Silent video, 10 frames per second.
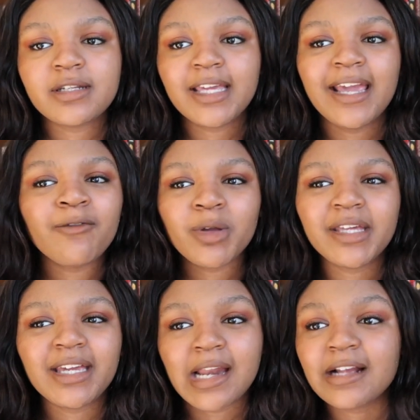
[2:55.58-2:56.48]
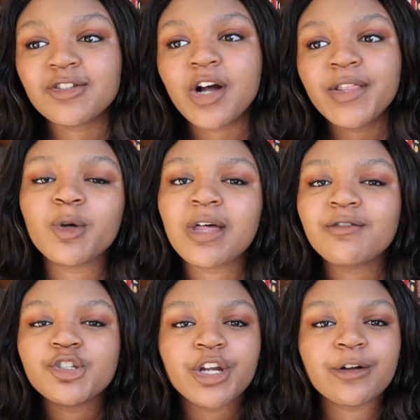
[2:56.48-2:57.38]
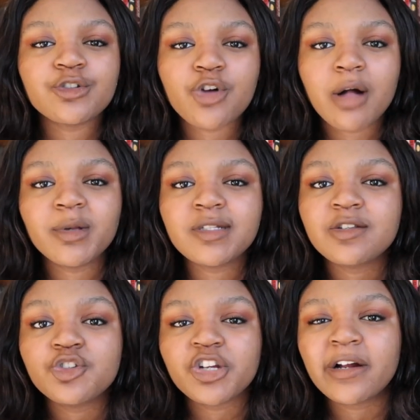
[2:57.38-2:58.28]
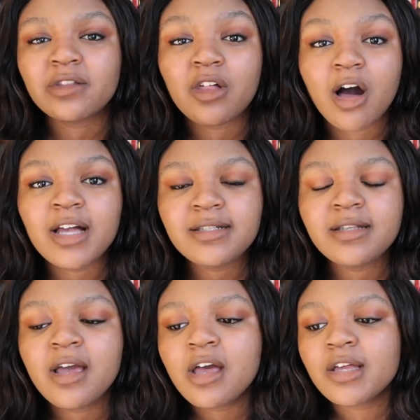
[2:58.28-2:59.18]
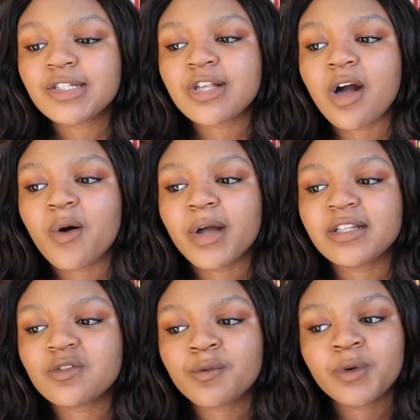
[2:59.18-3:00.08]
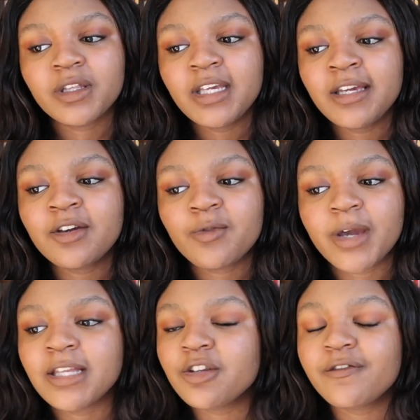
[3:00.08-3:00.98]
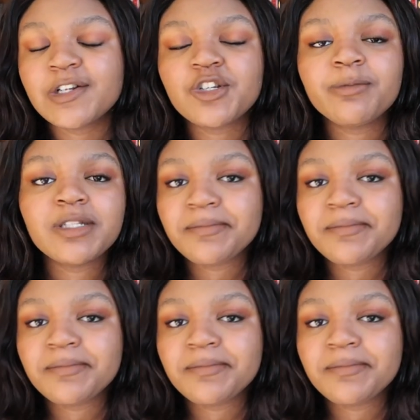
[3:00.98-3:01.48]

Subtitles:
can't really connect on. Both have shared traumas and shared loss, so it's really great. Their friendship is